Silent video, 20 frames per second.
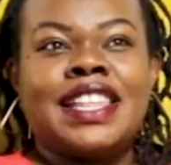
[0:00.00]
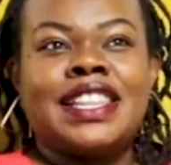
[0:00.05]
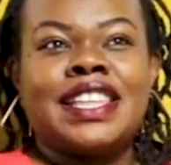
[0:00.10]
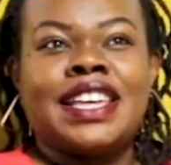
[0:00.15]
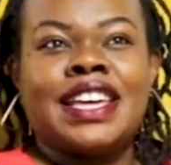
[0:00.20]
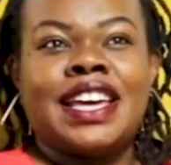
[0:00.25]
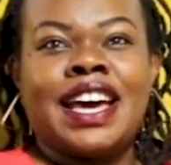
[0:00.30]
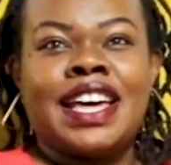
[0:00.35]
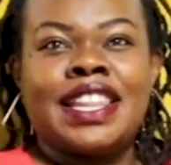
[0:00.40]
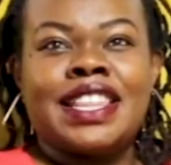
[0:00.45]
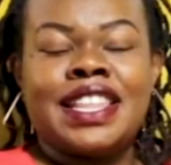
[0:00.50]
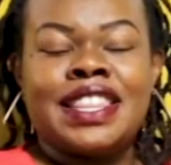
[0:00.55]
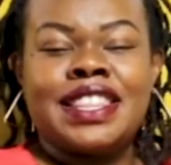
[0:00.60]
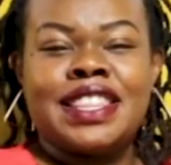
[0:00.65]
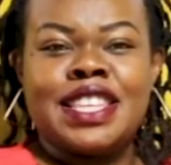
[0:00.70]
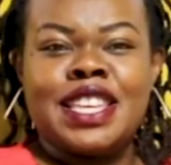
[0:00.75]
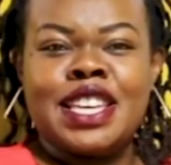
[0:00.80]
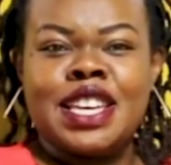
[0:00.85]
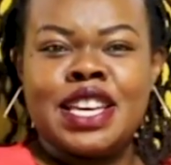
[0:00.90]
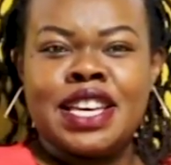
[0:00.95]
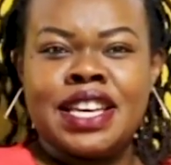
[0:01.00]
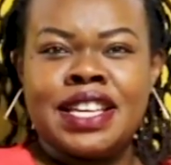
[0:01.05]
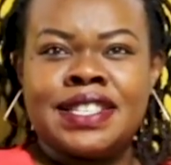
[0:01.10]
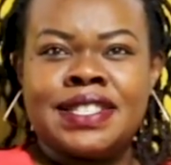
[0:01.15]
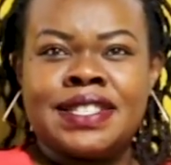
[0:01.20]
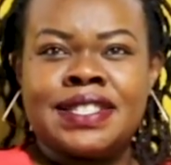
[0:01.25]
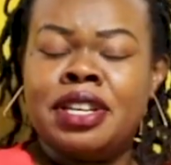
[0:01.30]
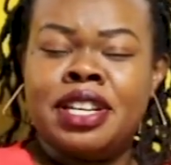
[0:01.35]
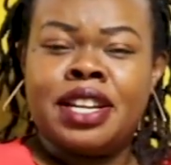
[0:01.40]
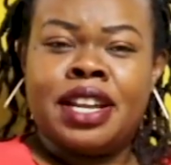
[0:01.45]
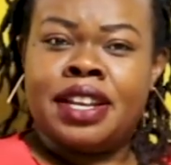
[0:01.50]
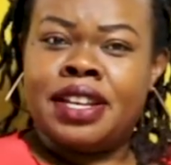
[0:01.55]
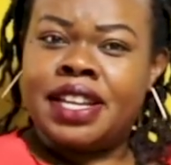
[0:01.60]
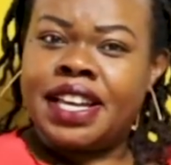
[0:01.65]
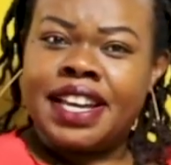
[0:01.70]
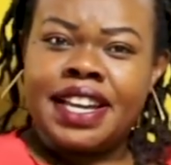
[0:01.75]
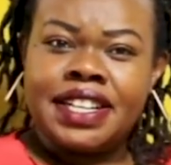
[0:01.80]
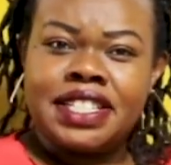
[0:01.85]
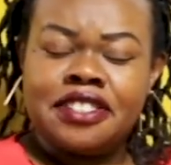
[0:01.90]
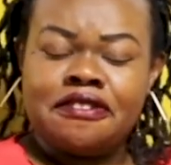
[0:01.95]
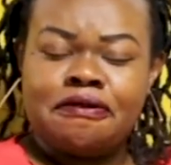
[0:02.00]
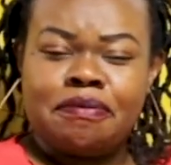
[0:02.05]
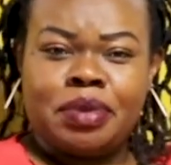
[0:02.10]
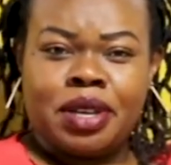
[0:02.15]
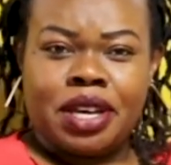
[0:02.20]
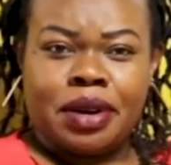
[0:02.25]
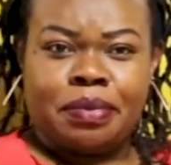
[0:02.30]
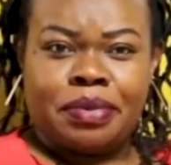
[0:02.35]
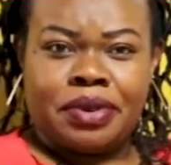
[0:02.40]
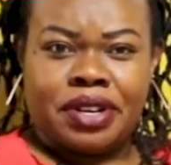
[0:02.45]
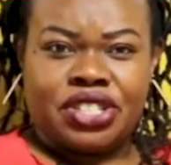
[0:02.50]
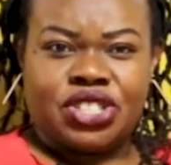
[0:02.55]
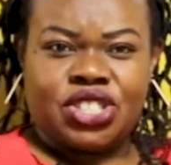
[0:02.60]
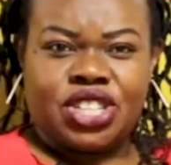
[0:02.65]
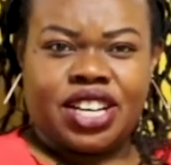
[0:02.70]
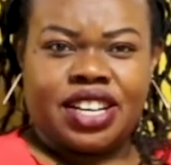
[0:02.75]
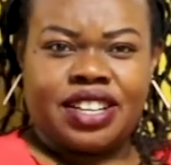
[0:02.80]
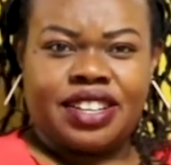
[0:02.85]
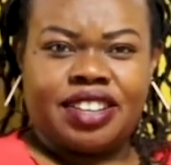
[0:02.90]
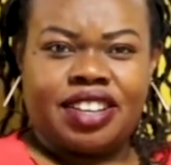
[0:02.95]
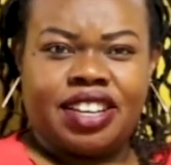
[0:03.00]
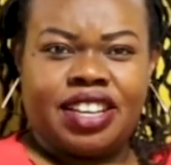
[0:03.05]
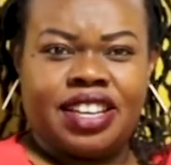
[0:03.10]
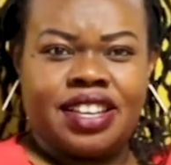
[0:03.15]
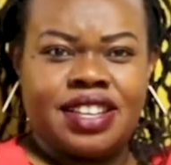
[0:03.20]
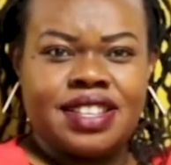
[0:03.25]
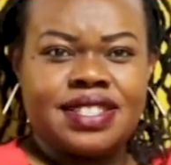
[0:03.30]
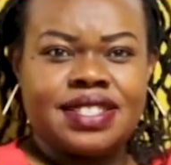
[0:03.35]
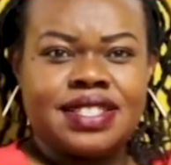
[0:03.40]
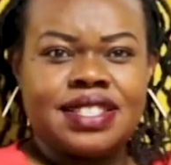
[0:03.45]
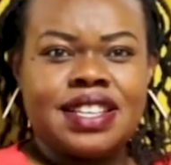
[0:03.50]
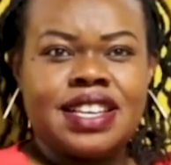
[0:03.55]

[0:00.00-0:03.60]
The other thing is negative peer pressure. Yes.